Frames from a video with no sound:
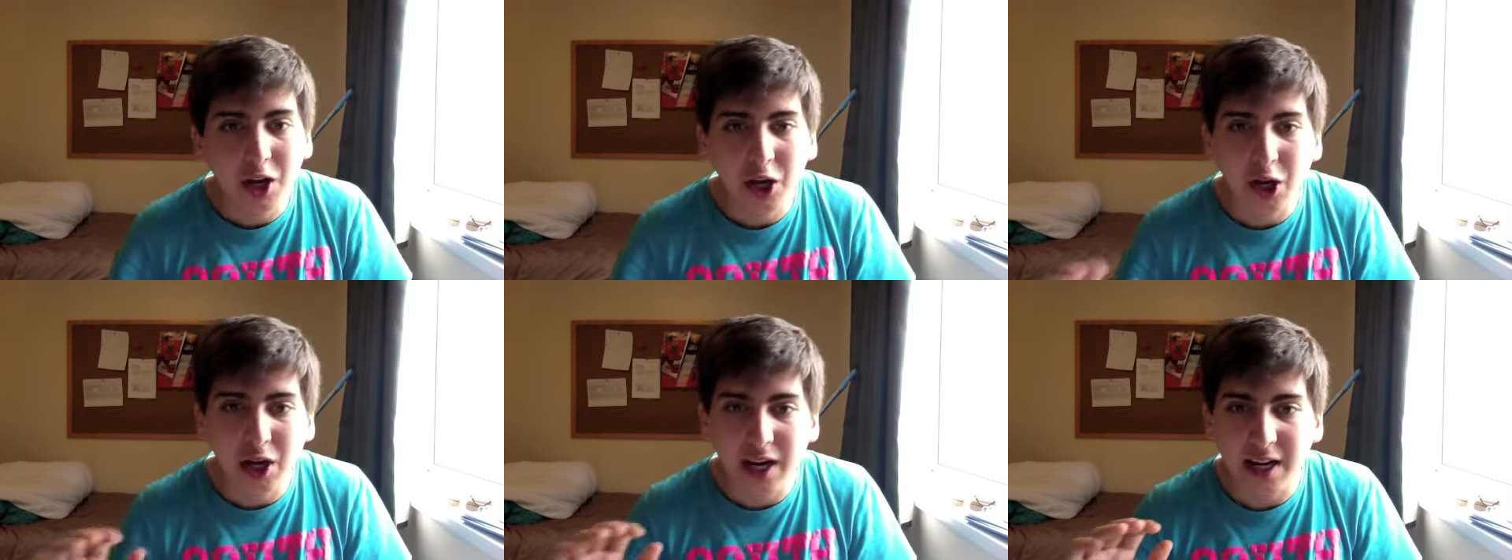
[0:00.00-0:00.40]

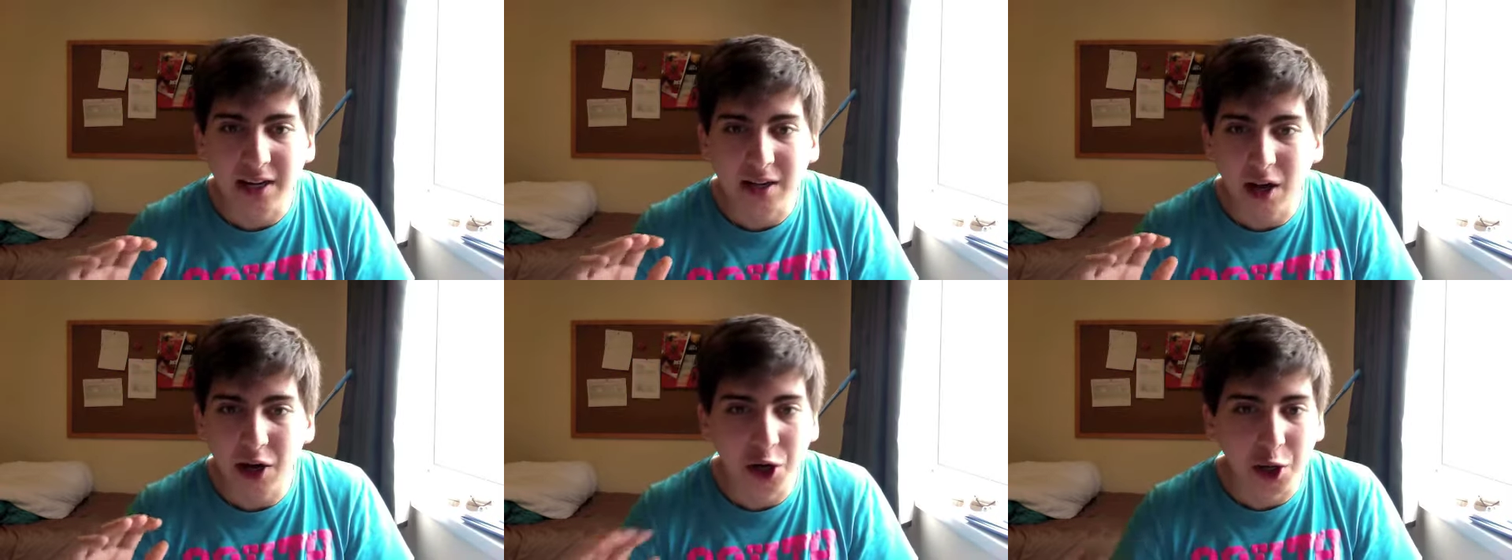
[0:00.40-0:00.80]
You
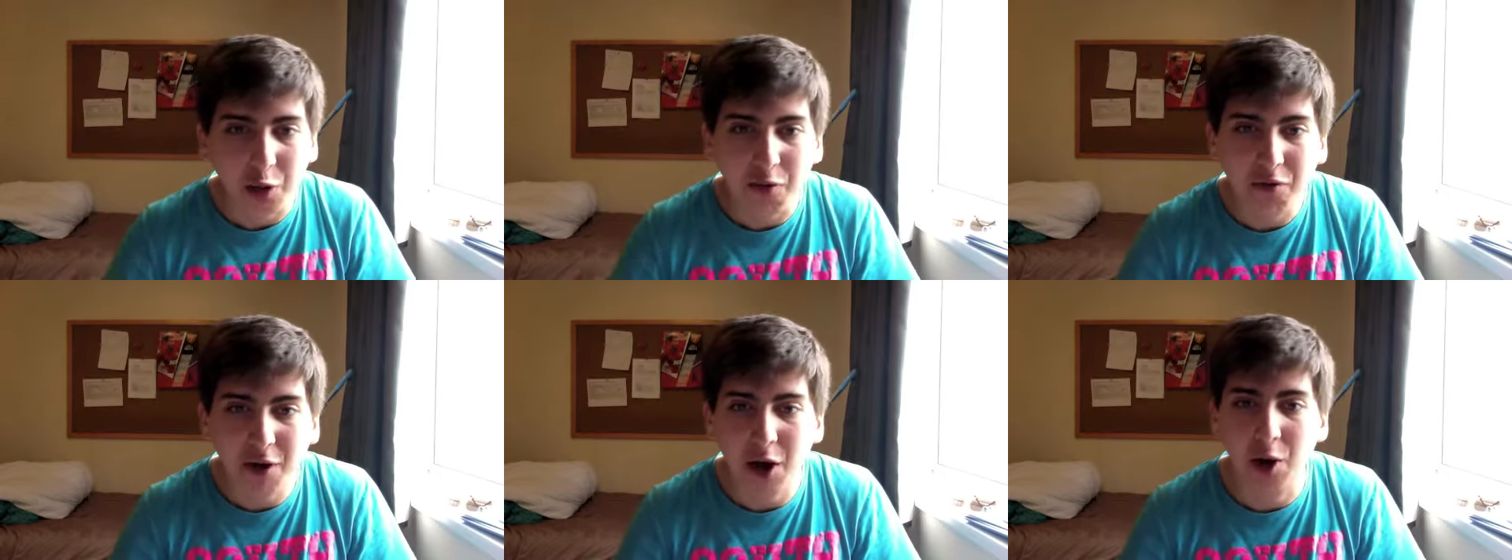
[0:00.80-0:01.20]
need a new
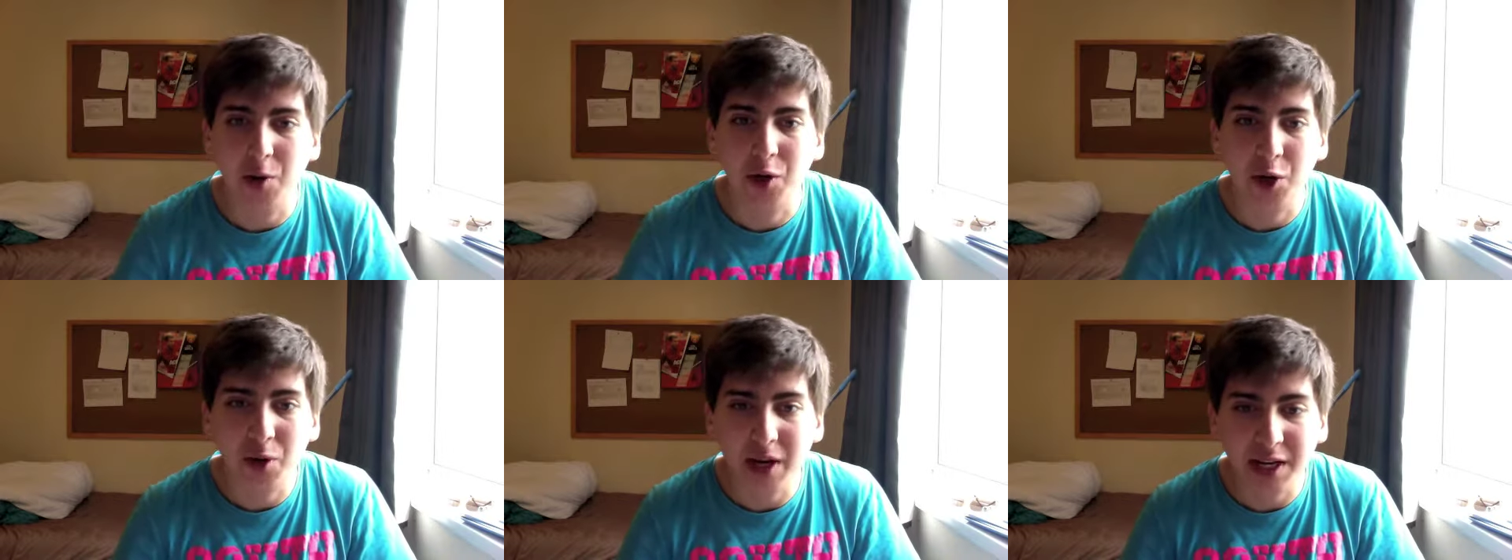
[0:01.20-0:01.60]
phone.
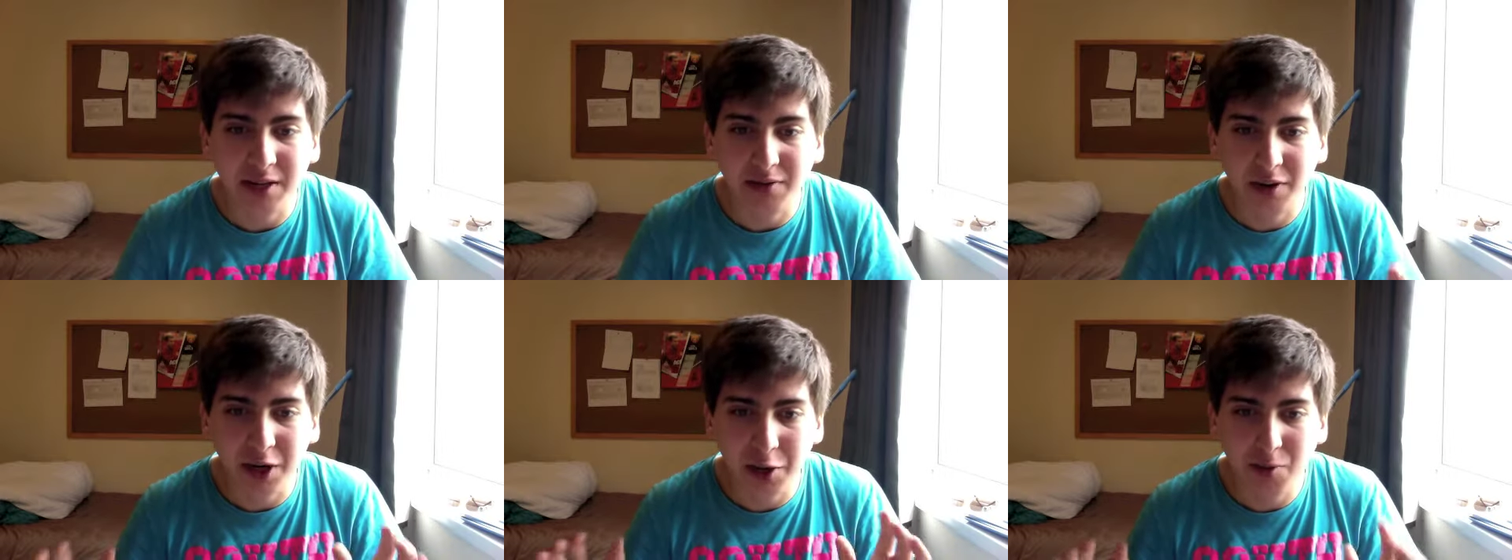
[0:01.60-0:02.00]
You need to
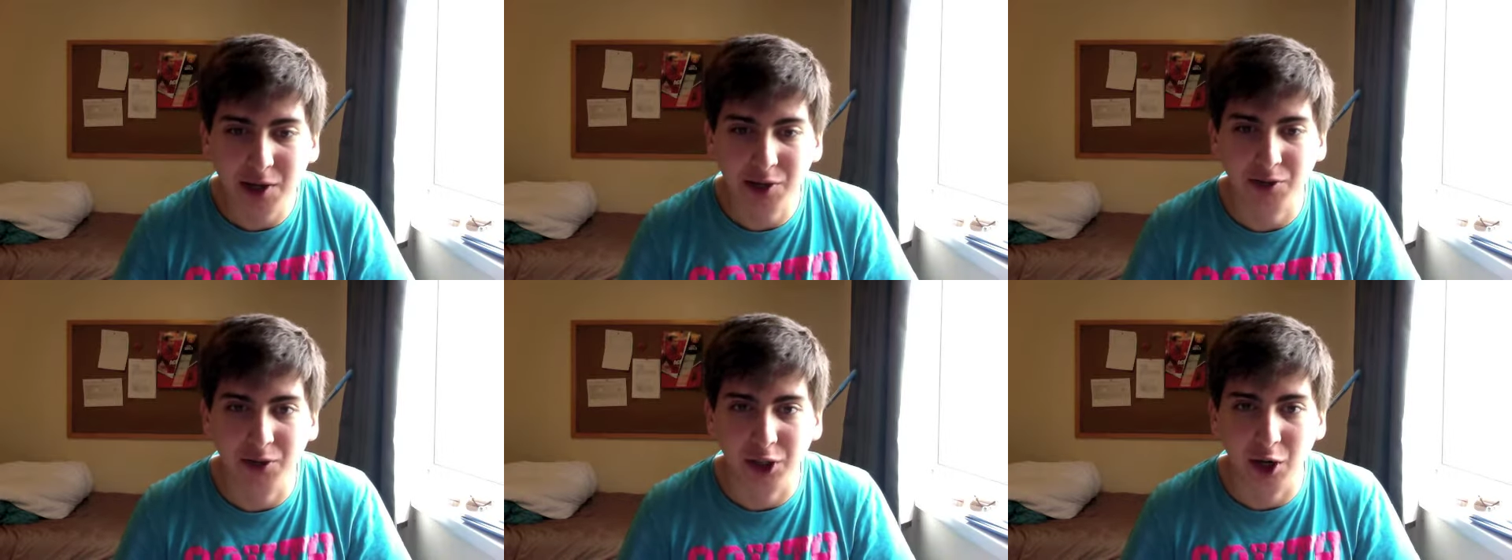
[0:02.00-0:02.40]
find a
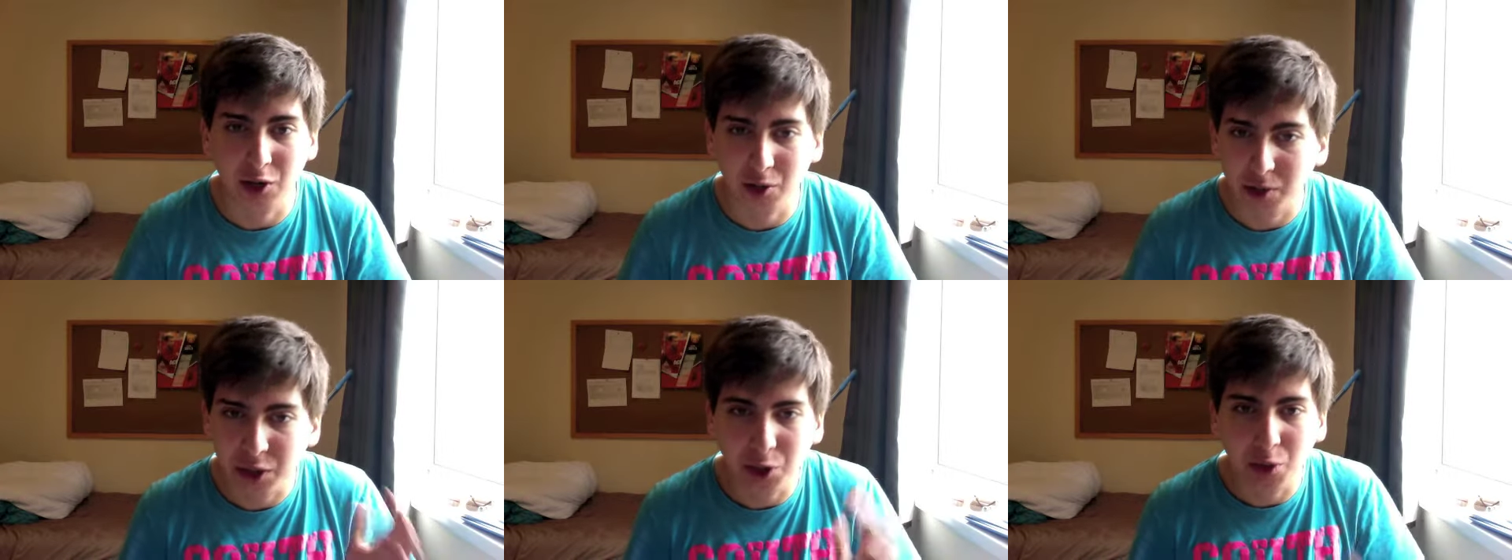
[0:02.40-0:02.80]
restaurant to go
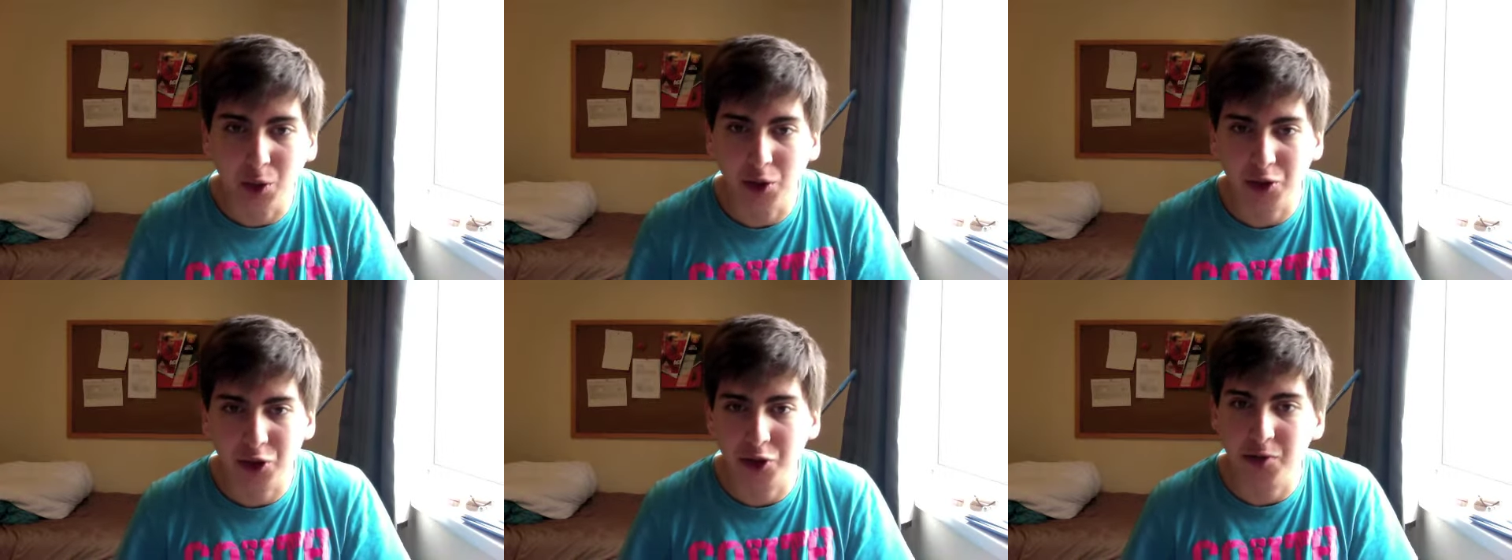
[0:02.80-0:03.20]
to. It's all
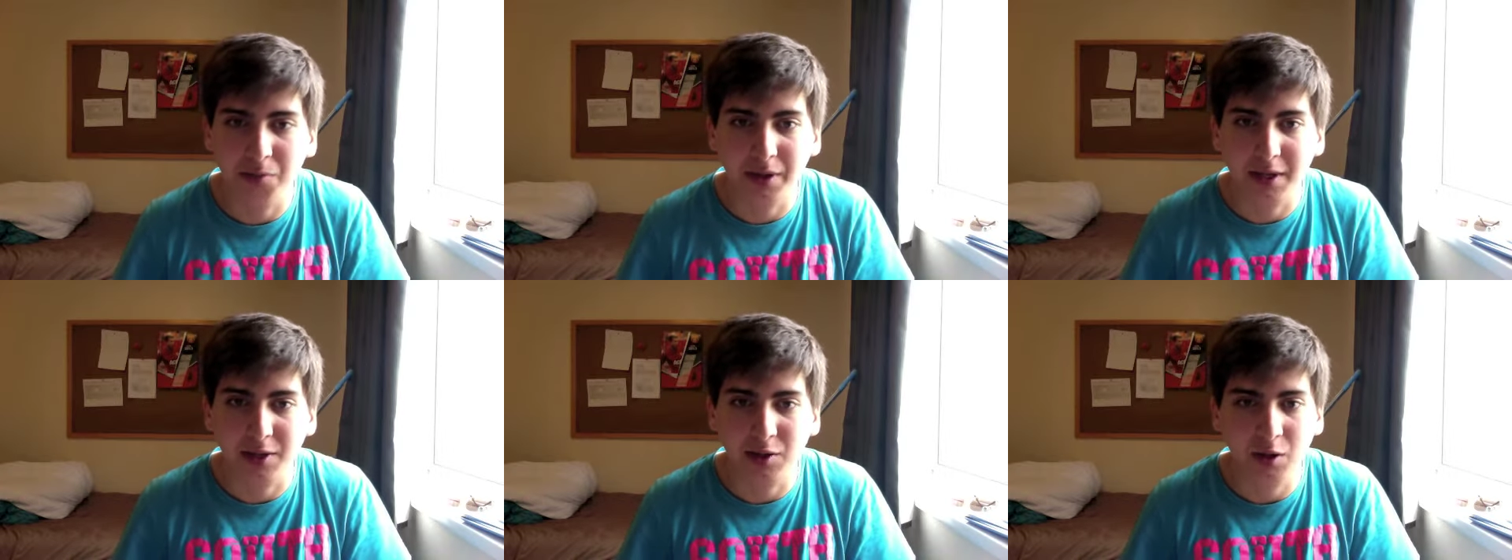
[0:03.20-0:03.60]
on
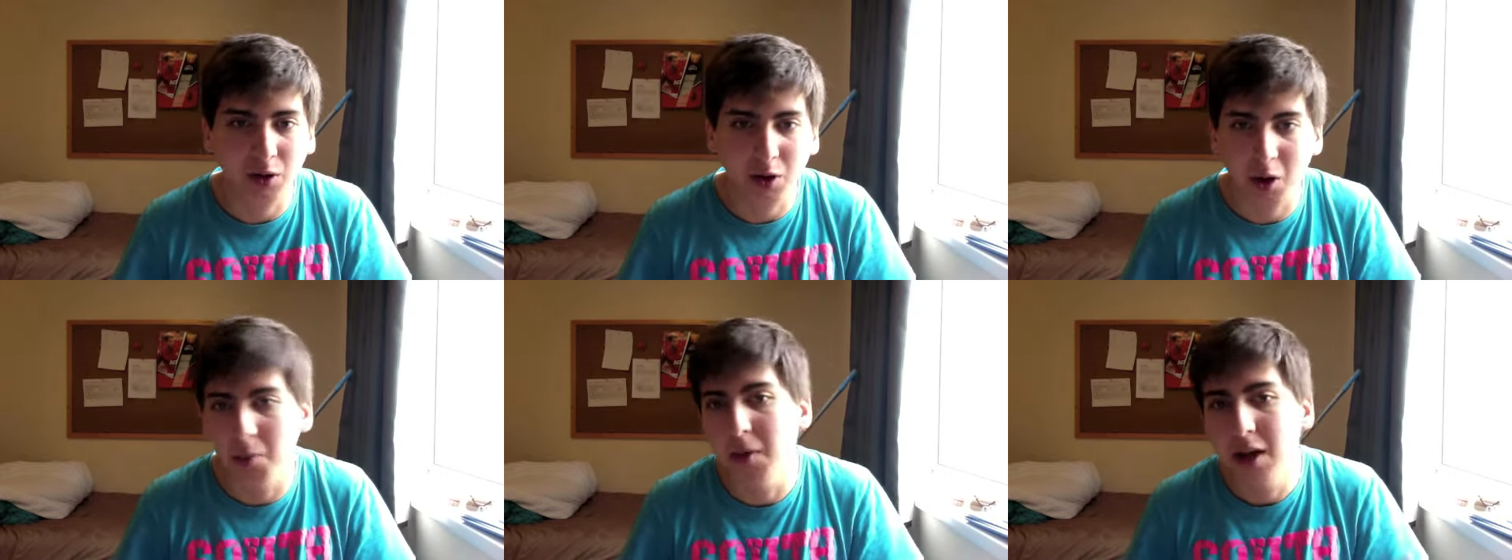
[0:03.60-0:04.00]

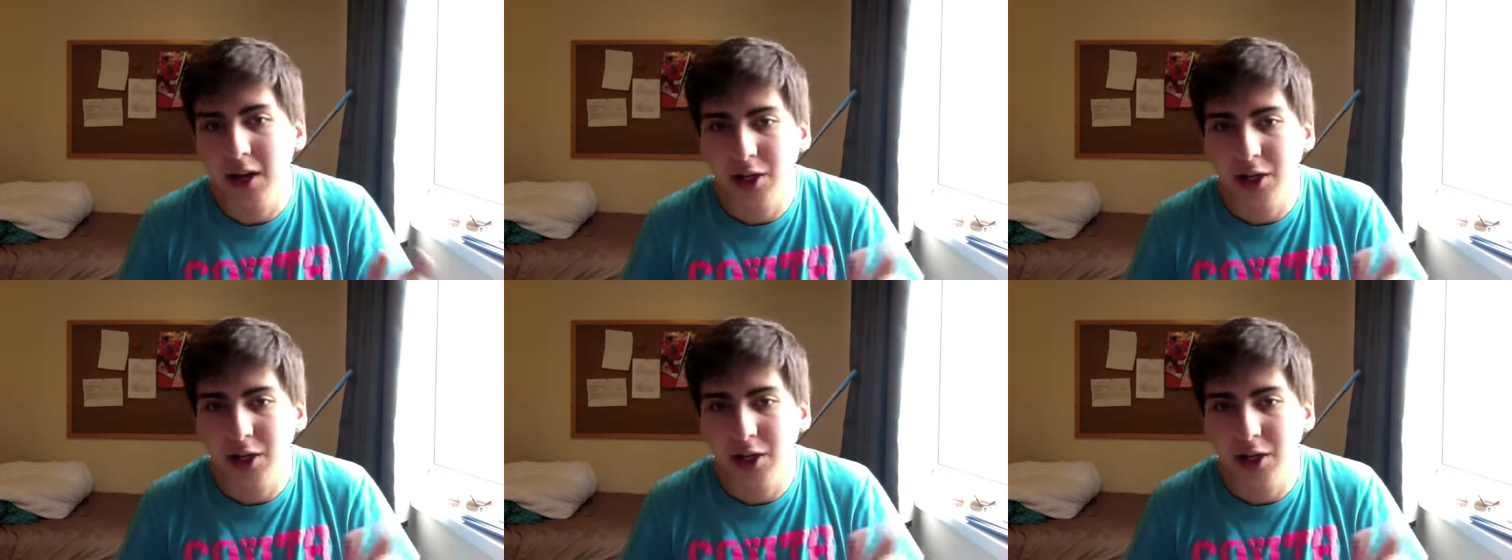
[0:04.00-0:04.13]
studentbeans.com.